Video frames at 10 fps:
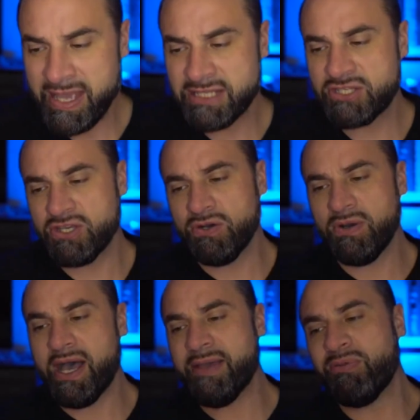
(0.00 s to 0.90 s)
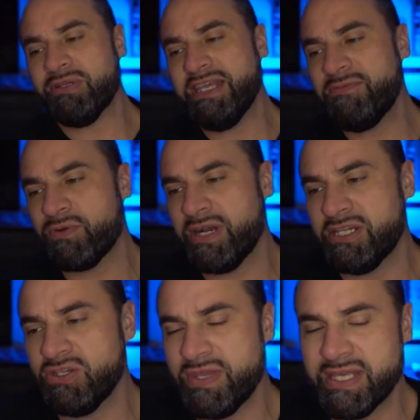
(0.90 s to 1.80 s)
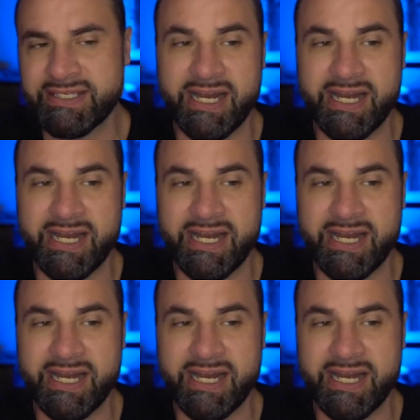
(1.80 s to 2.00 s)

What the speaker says: And so I believe we're going to do this.